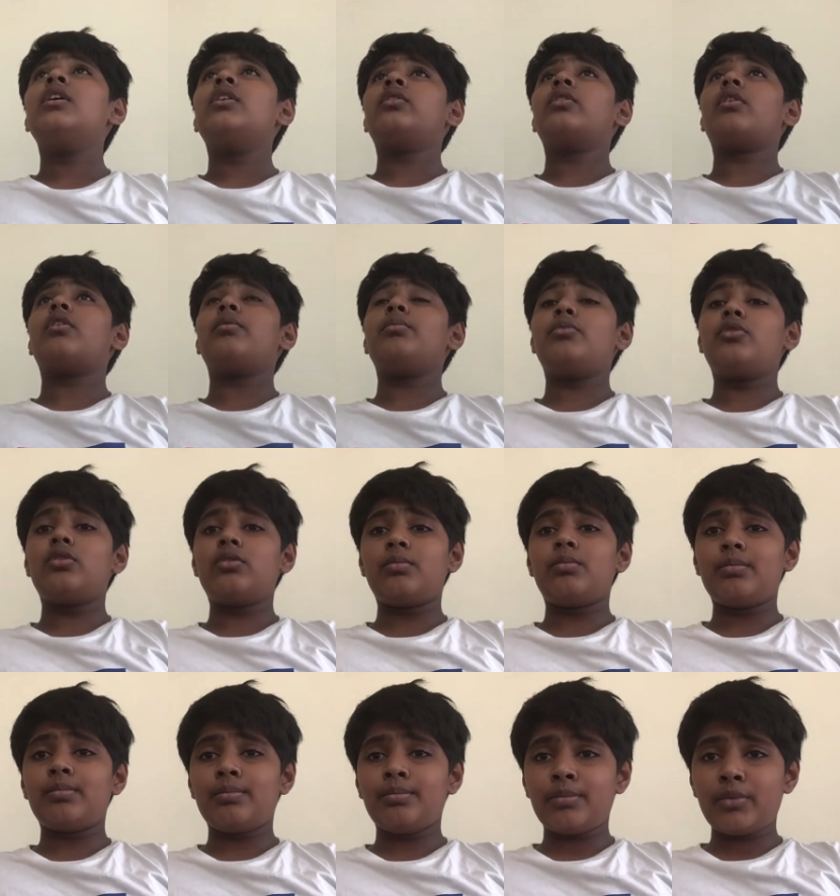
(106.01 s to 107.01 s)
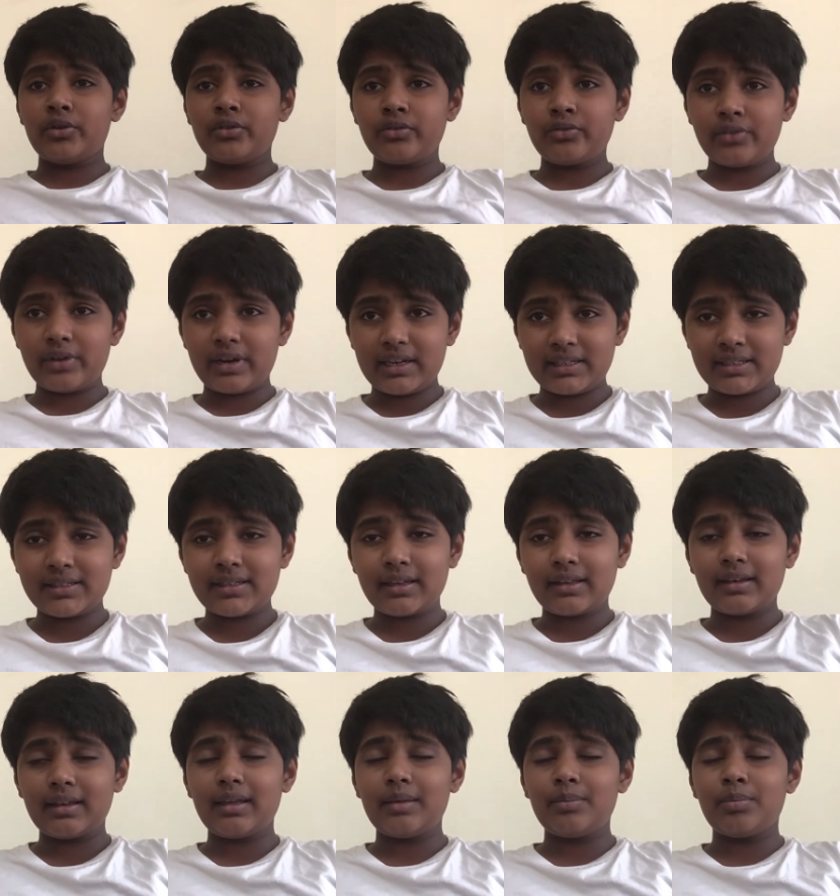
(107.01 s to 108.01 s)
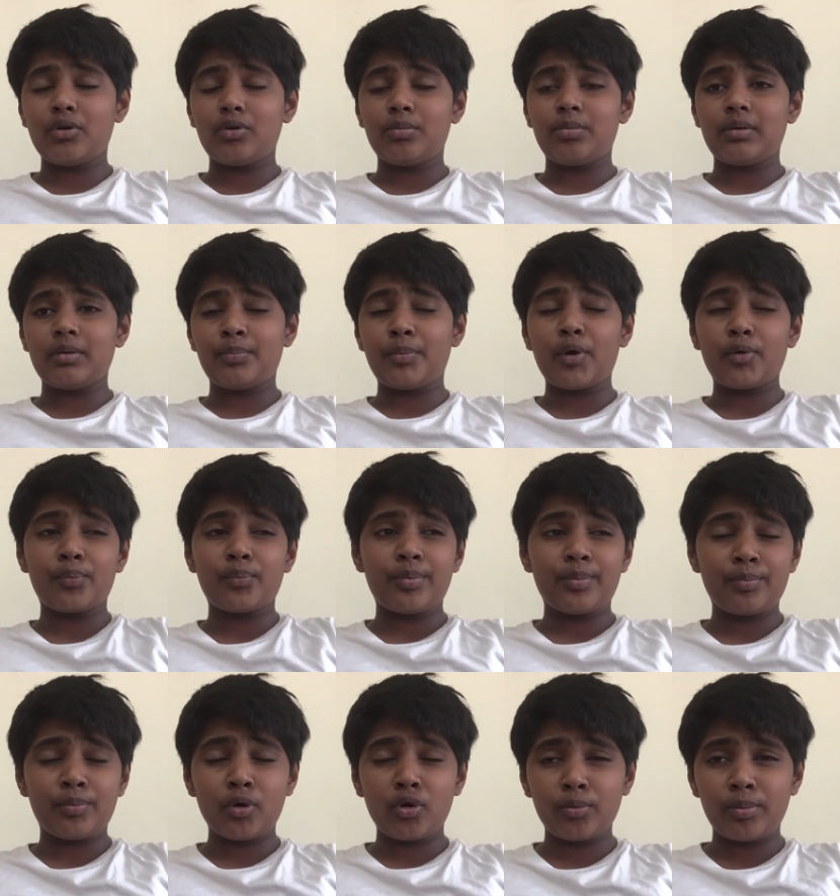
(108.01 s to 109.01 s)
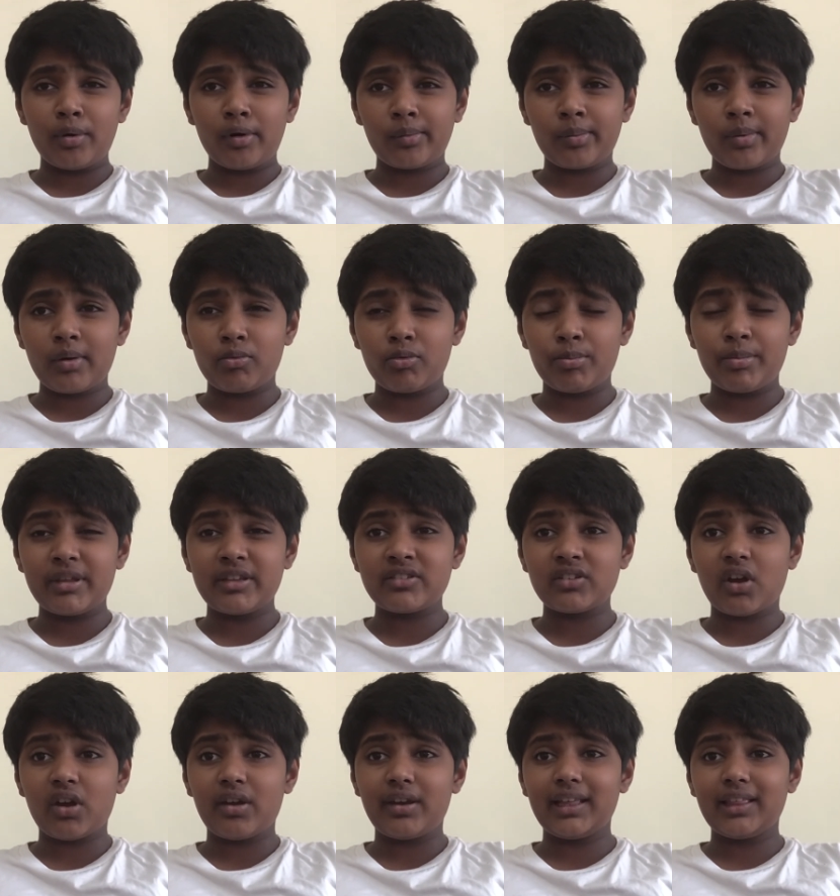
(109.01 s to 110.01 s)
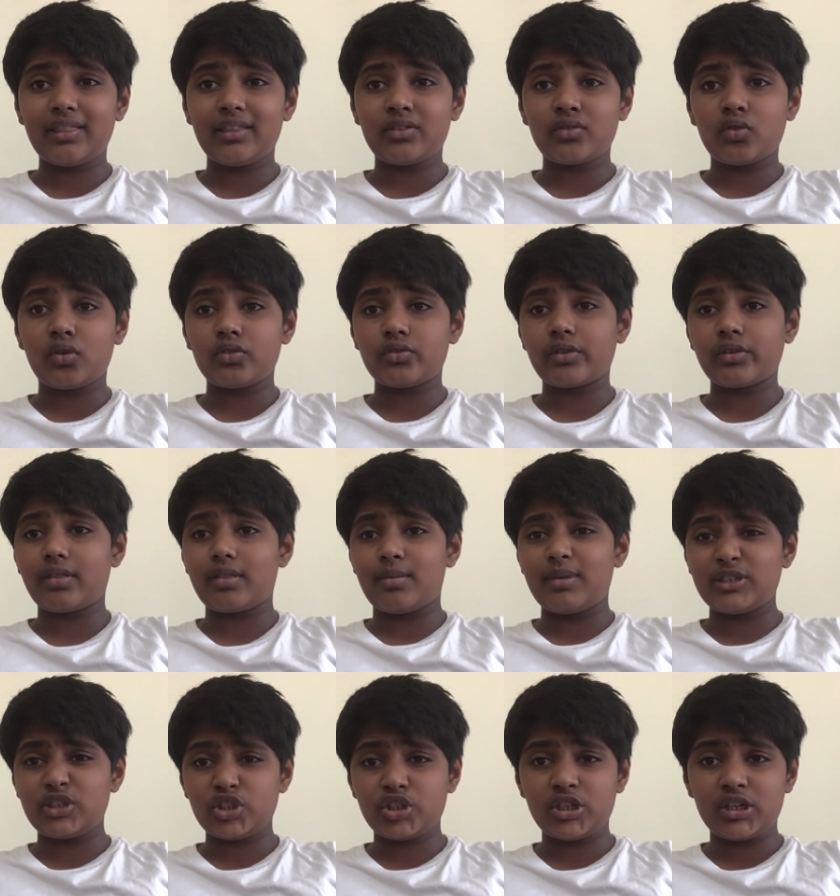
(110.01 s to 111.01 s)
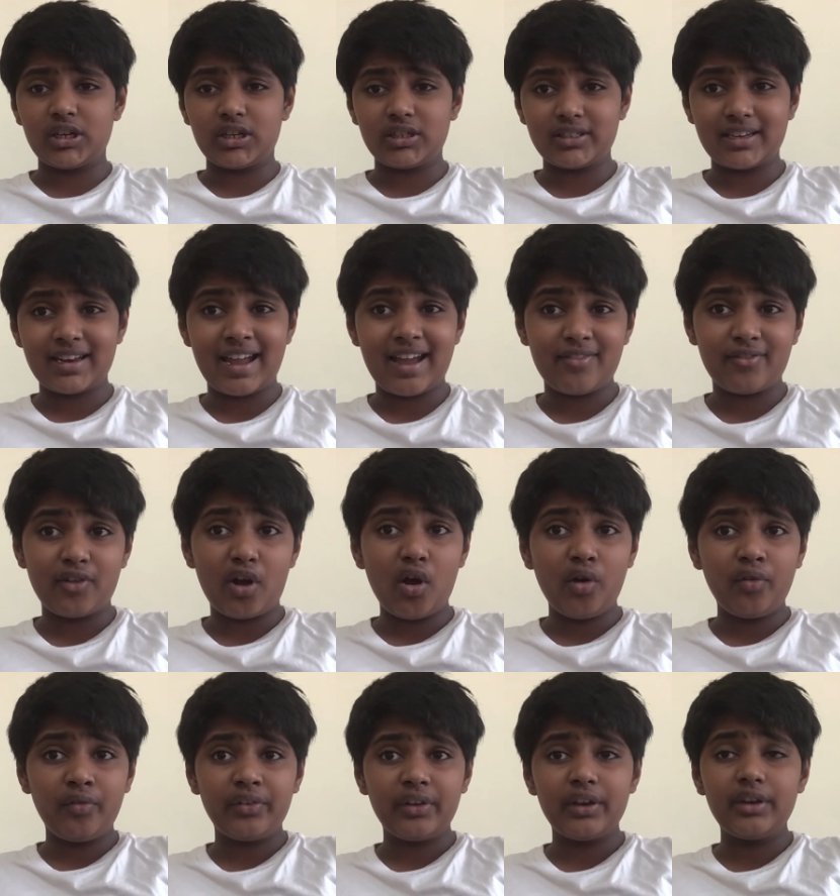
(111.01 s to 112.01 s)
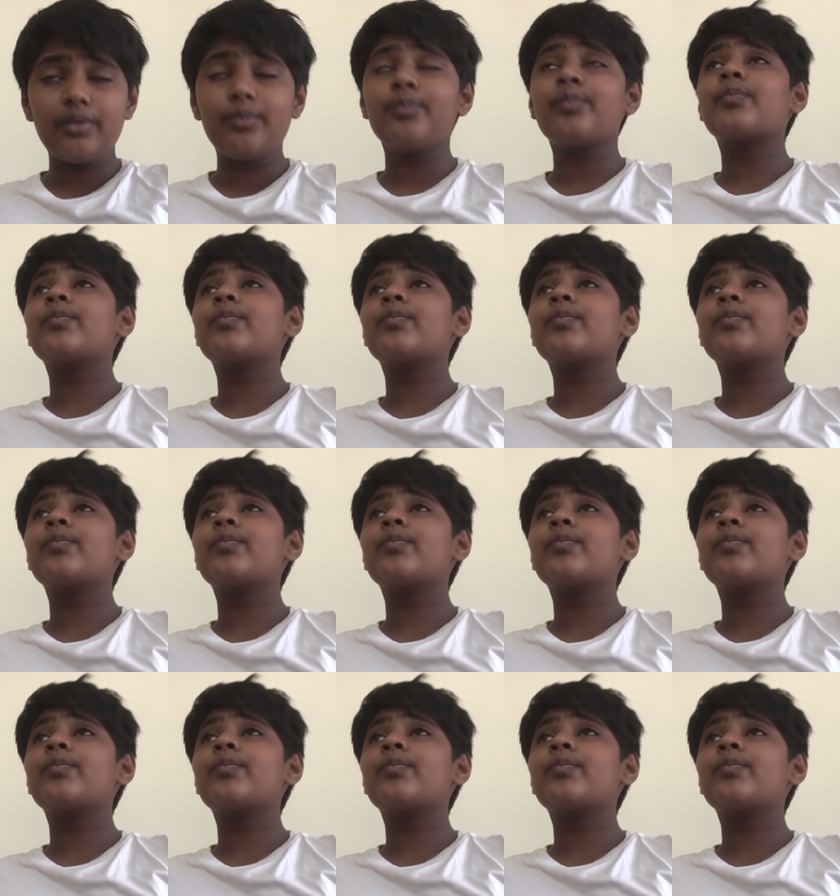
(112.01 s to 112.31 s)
So most realistically, Paul Pogba will be signing this contract that Manchester United have offered.